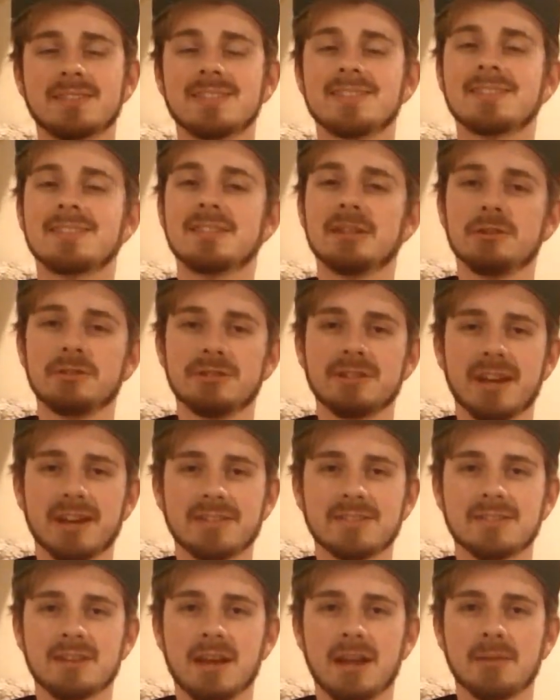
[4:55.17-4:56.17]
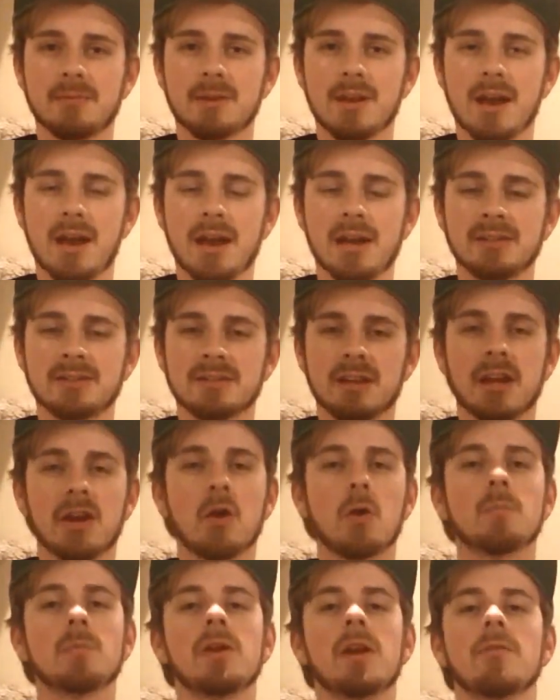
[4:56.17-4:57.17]
Until next time, guys, I
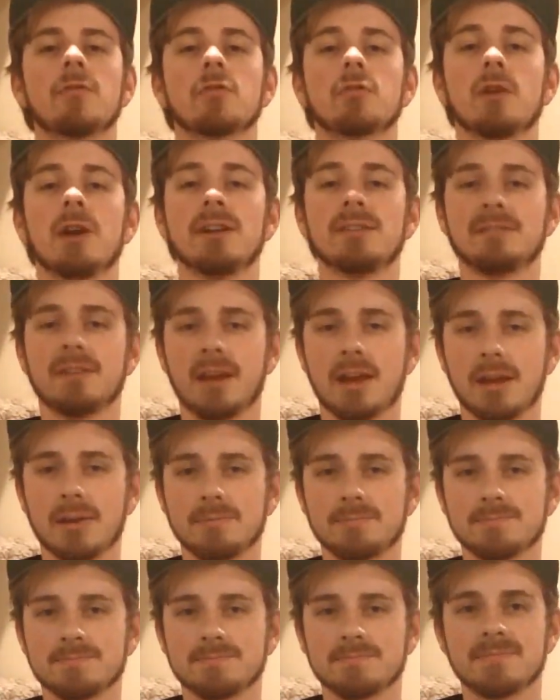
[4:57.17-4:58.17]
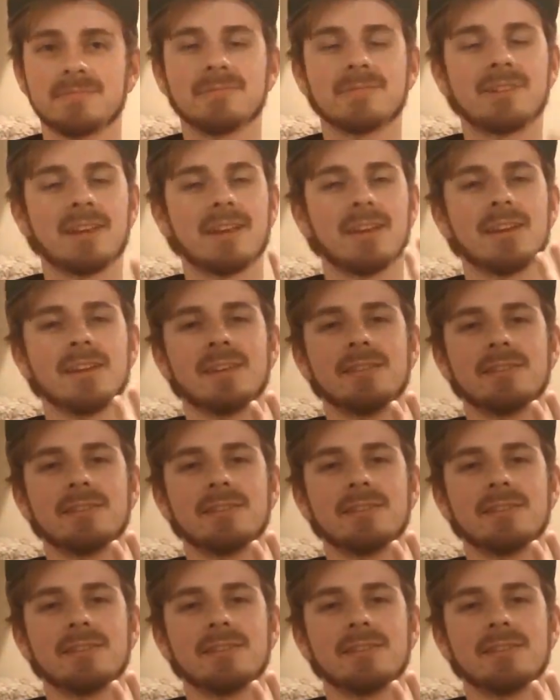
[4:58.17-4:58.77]
hope you have a great day. Take it